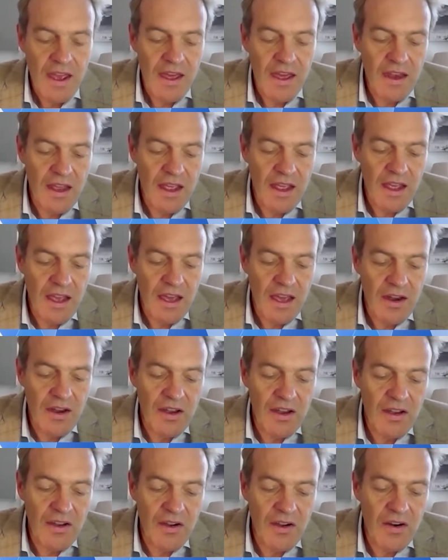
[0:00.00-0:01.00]

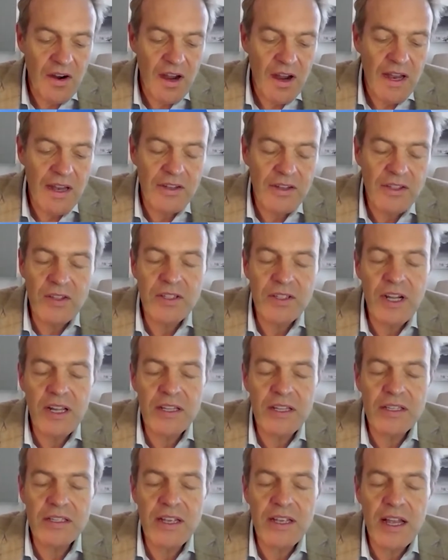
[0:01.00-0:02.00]
And do
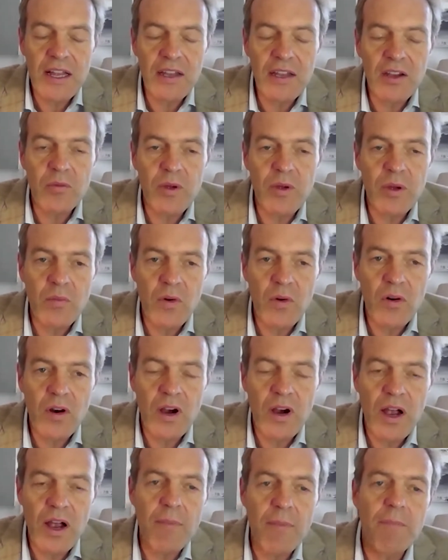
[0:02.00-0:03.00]
tell us a little bit
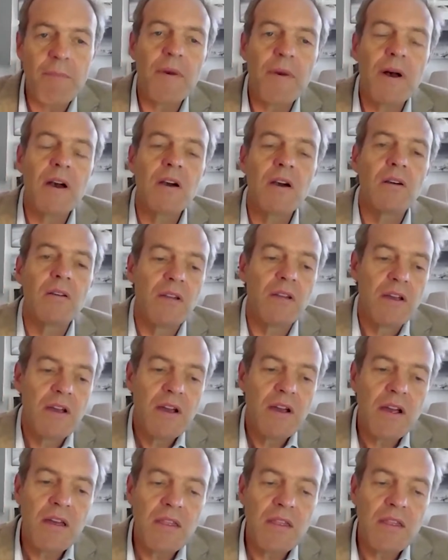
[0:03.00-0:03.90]
more about